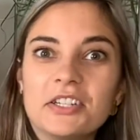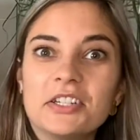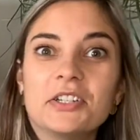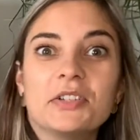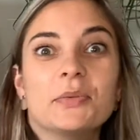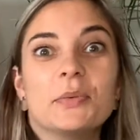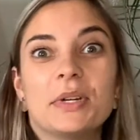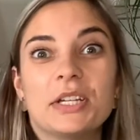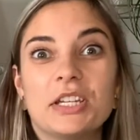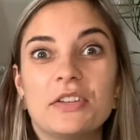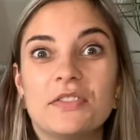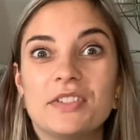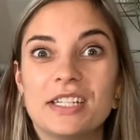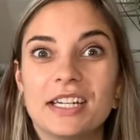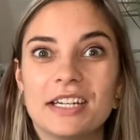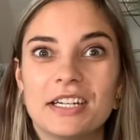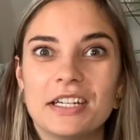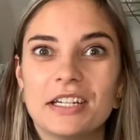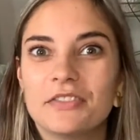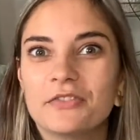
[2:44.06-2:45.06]
When you've done
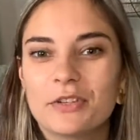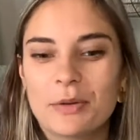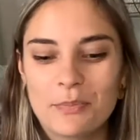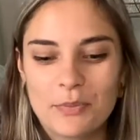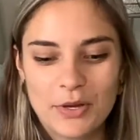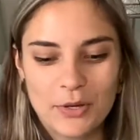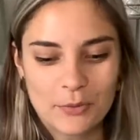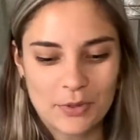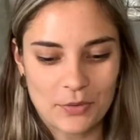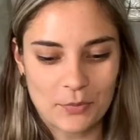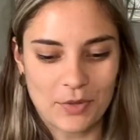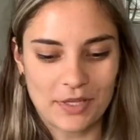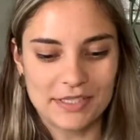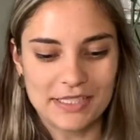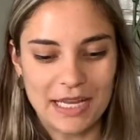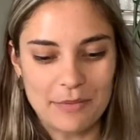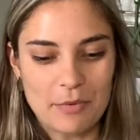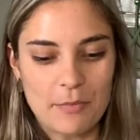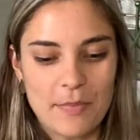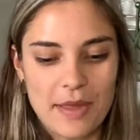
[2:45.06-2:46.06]
enough ripping with one
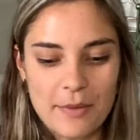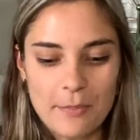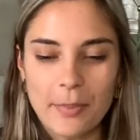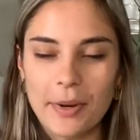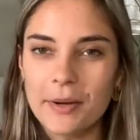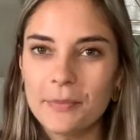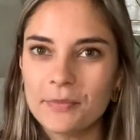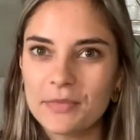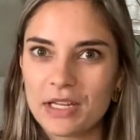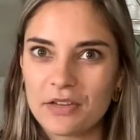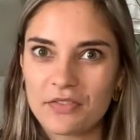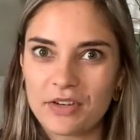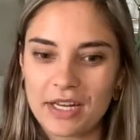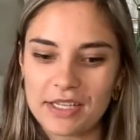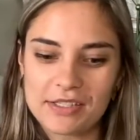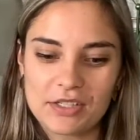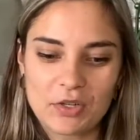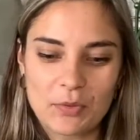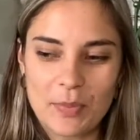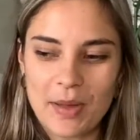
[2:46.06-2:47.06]
type of paper, you have a nice
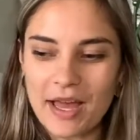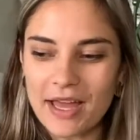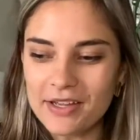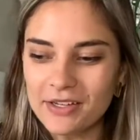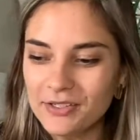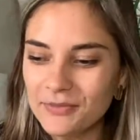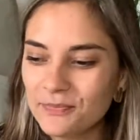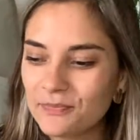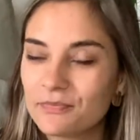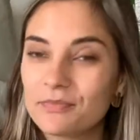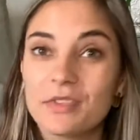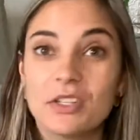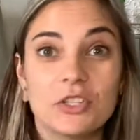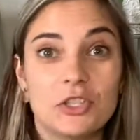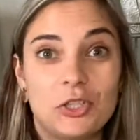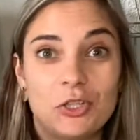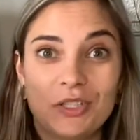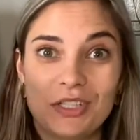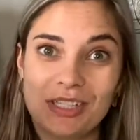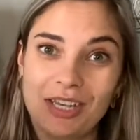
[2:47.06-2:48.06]
little pile,
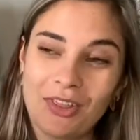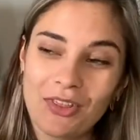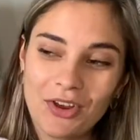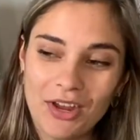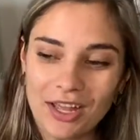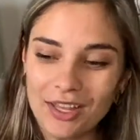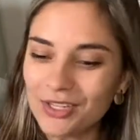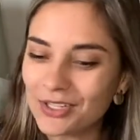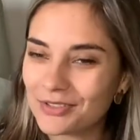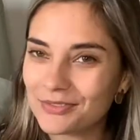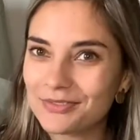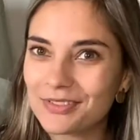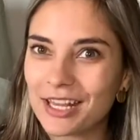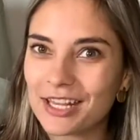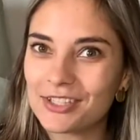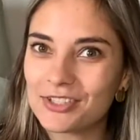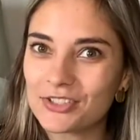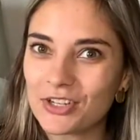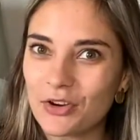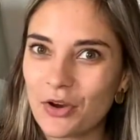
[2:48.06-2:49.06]
choose another color
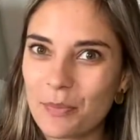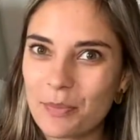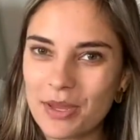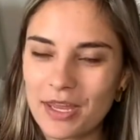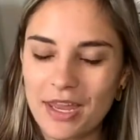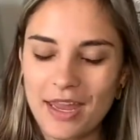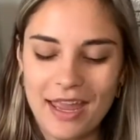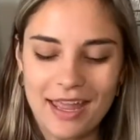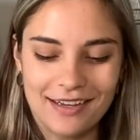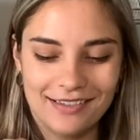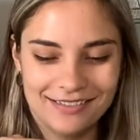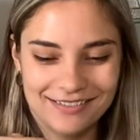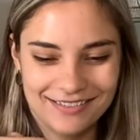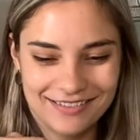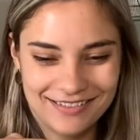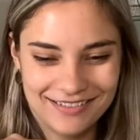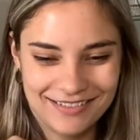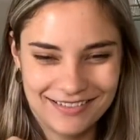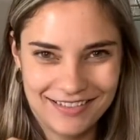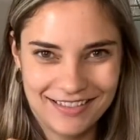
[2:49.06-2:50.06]
and start ripping again.
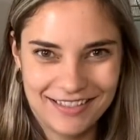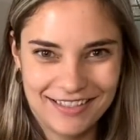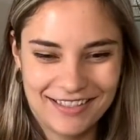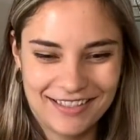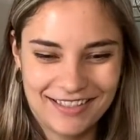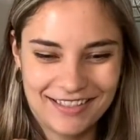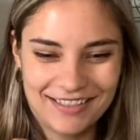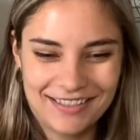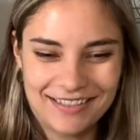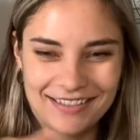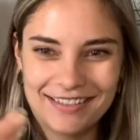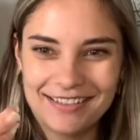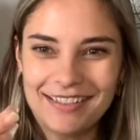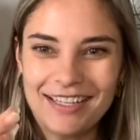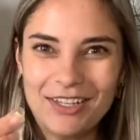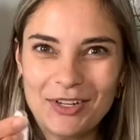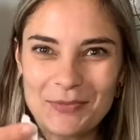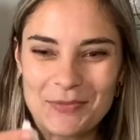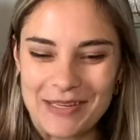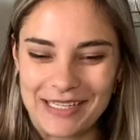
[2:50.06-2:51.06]

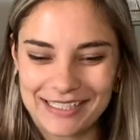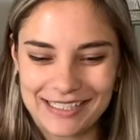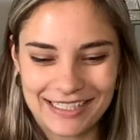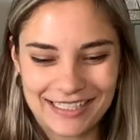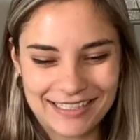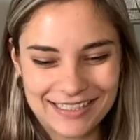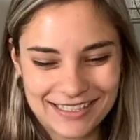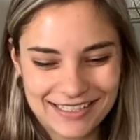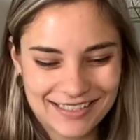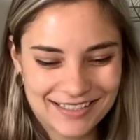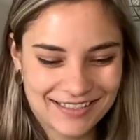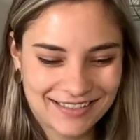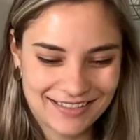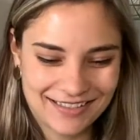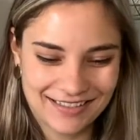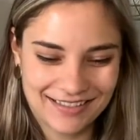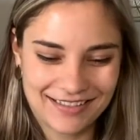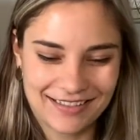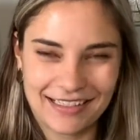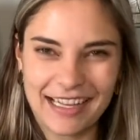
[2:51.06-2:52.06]
Little pieces.
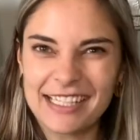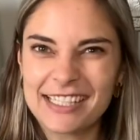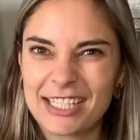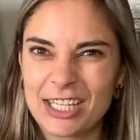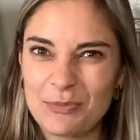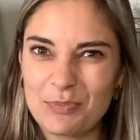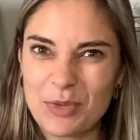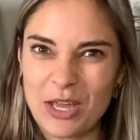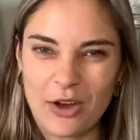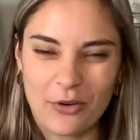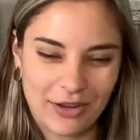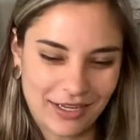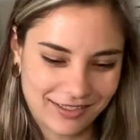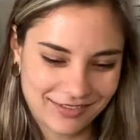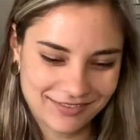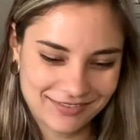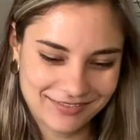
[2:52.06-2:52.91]
Let's keep going.